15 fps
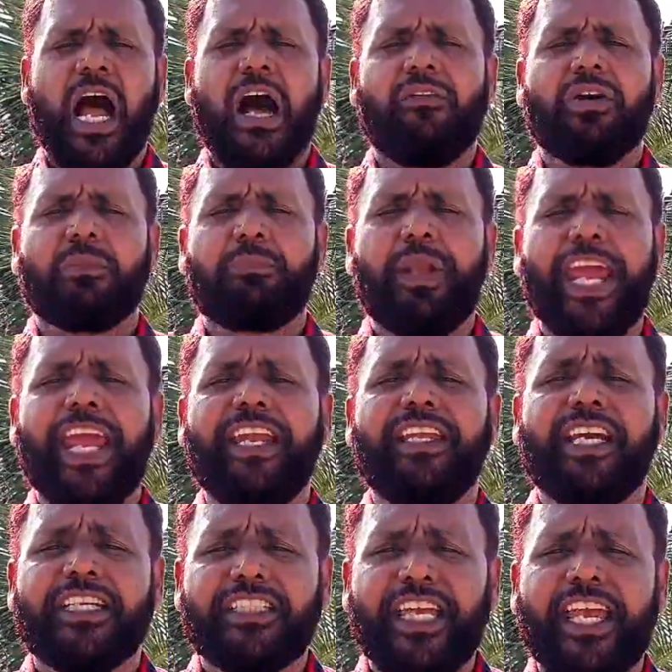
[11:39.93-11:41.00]
Our brain
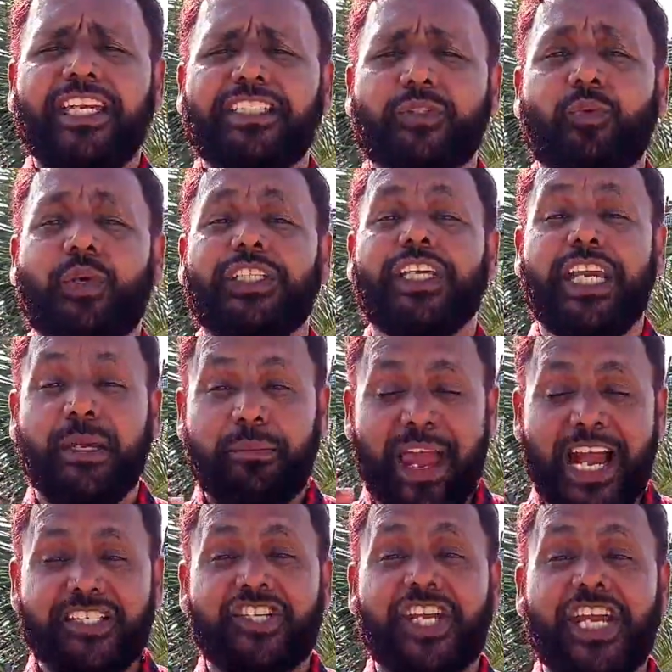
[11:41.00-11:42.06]
thinks with
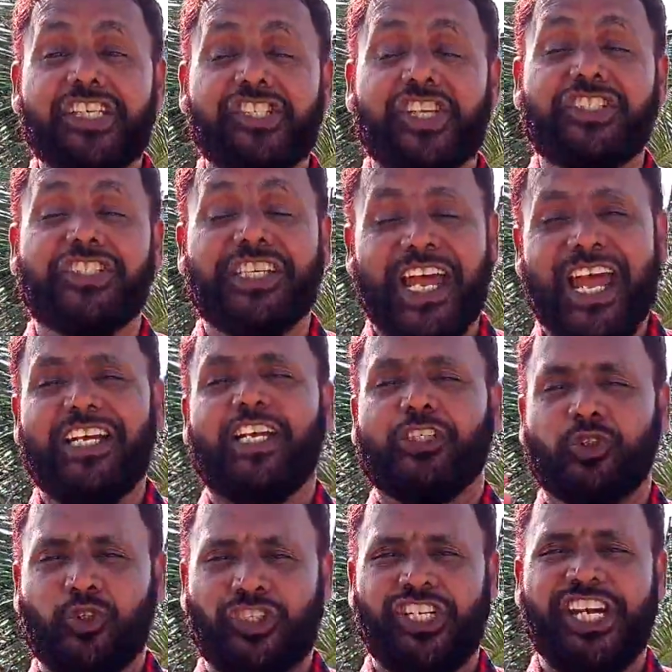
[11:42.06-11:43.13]
imaginations and
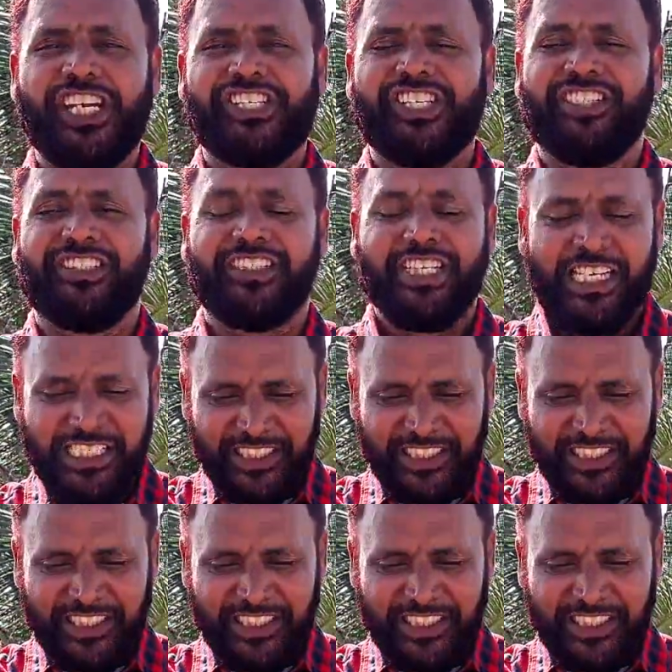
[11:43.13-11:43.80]
associations.